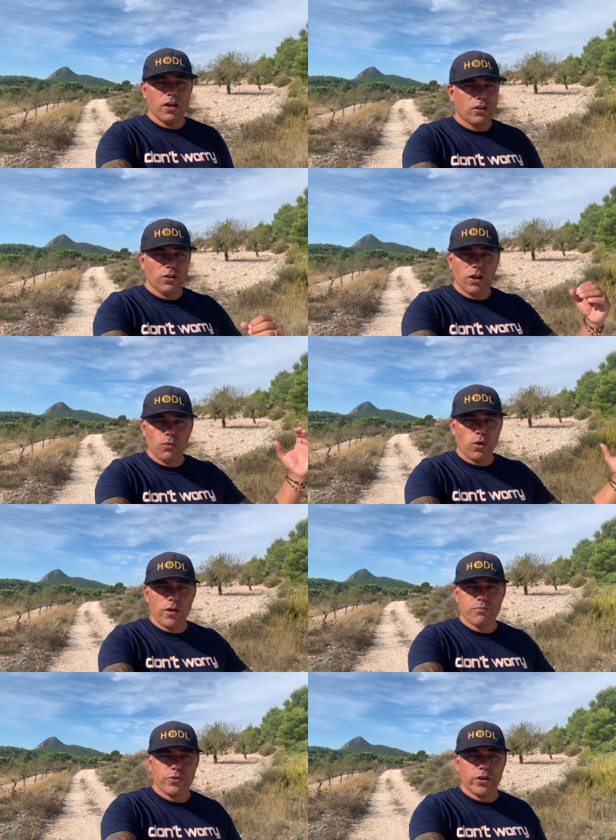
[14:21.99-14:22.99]
not
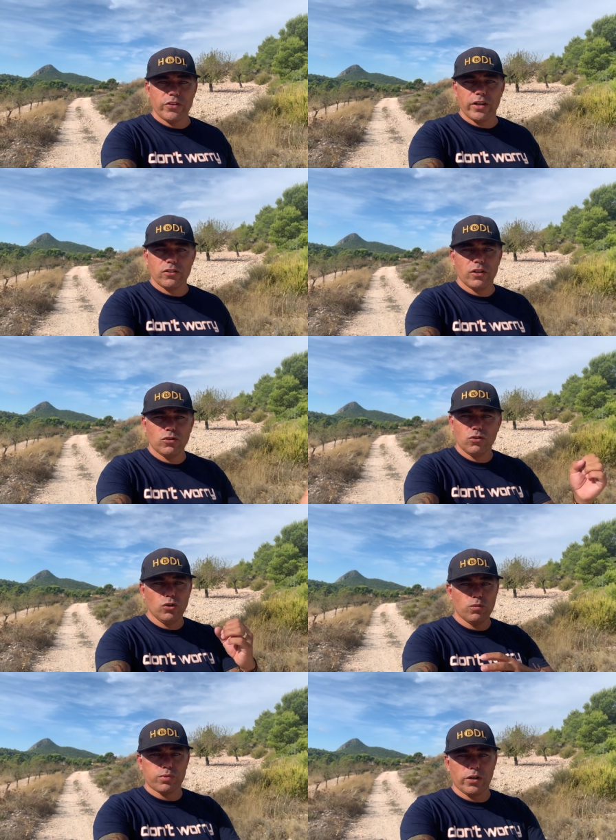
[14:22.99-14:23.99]
one project, not
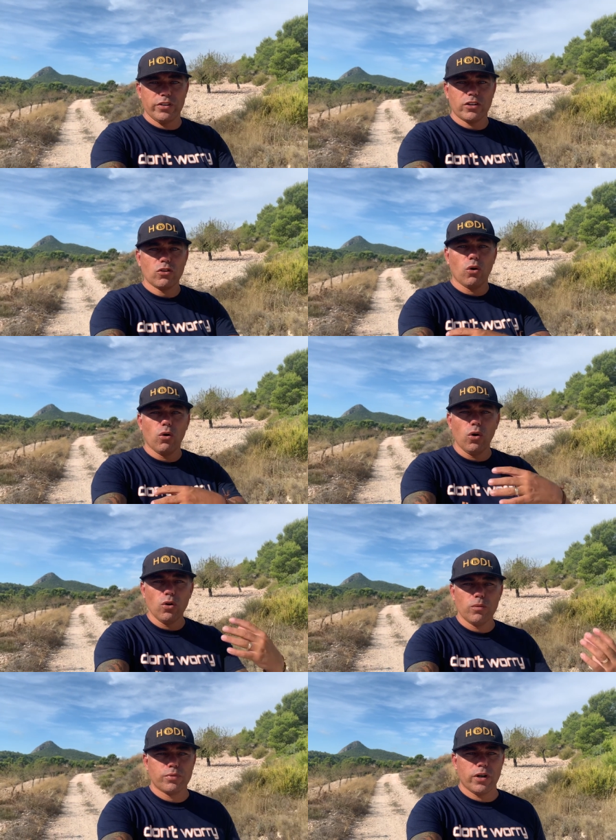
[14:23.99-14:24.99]
two projects, all
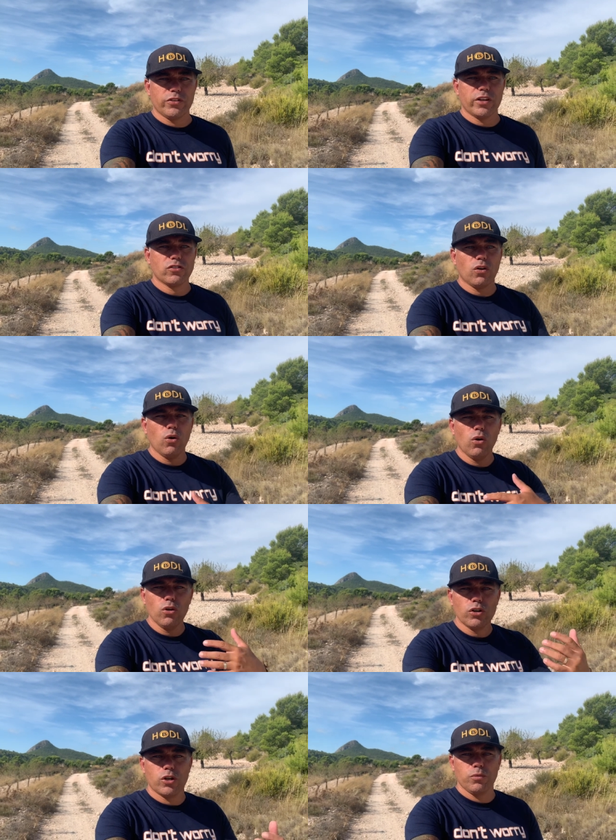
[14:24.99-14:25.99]
the projects,
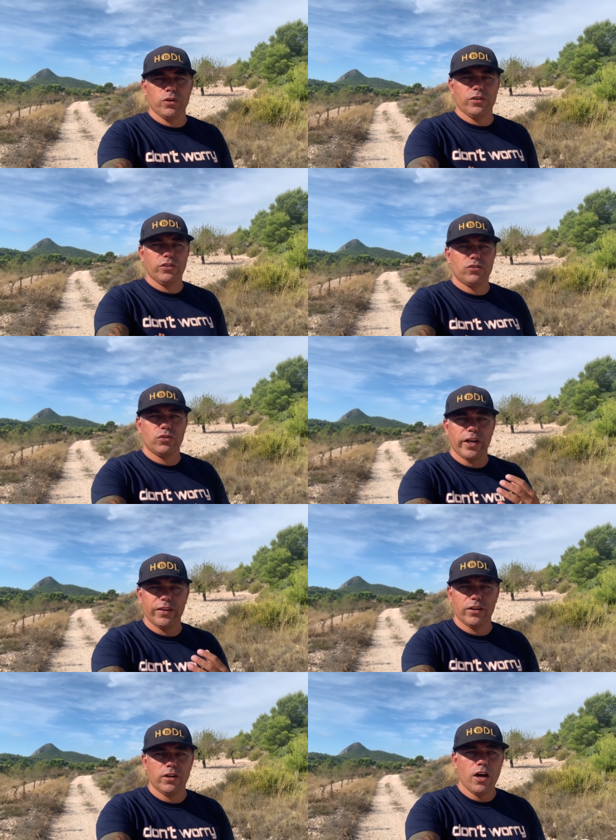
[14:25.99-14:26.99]
all the communities
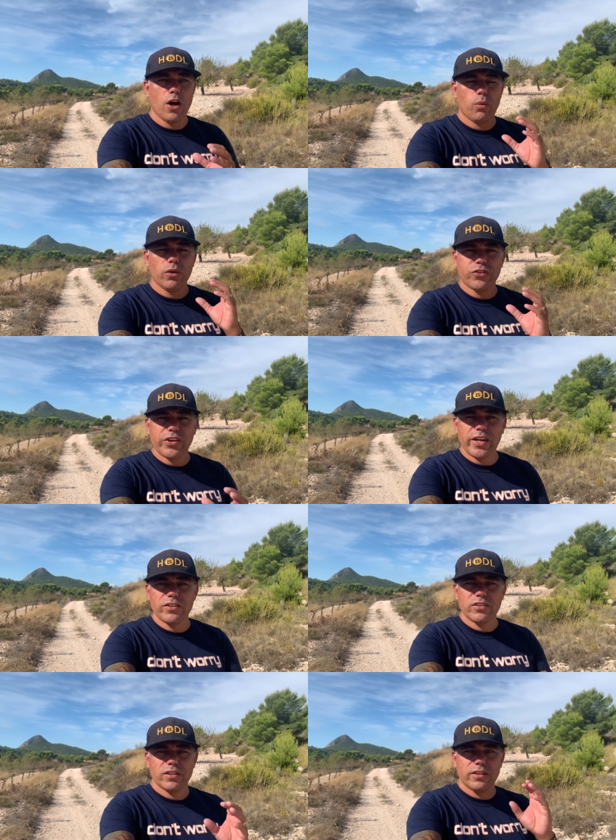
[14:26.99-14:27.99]
together will
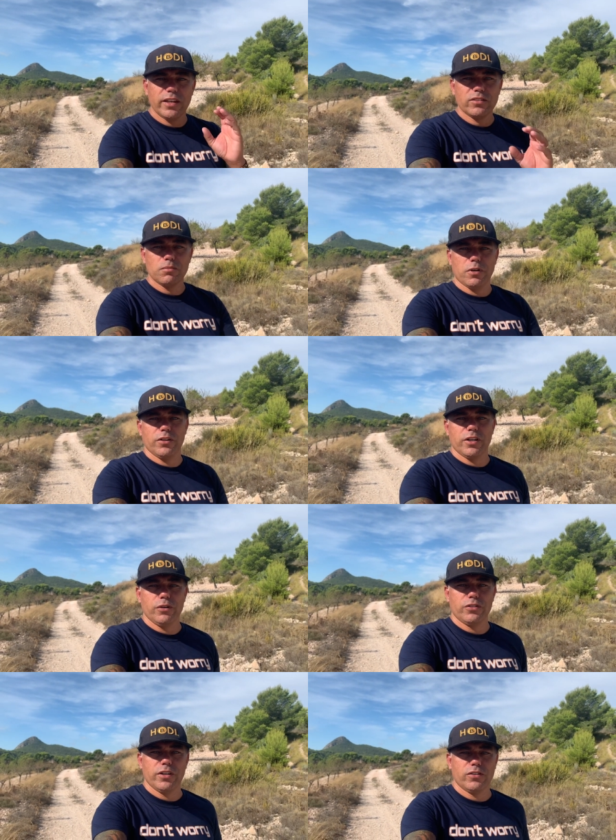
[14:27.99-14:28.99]
change this
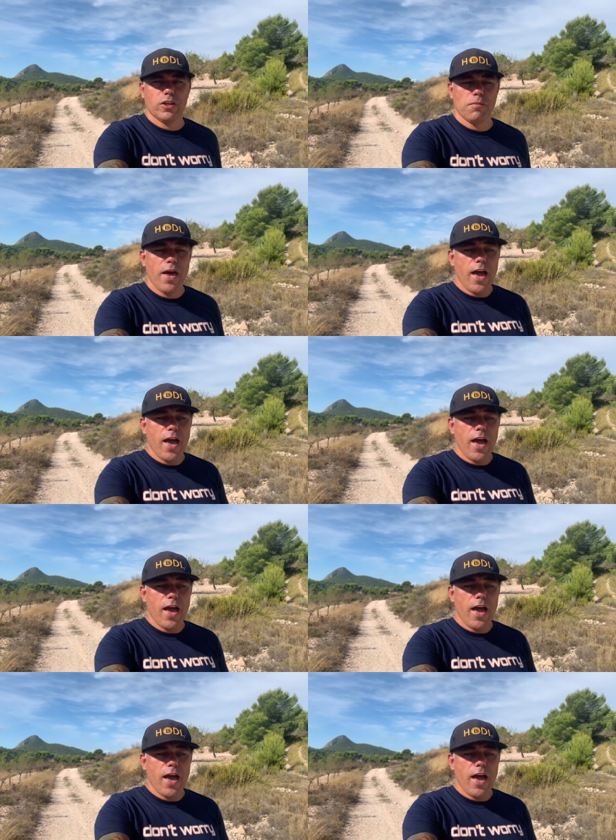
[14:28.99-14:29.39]
monetary system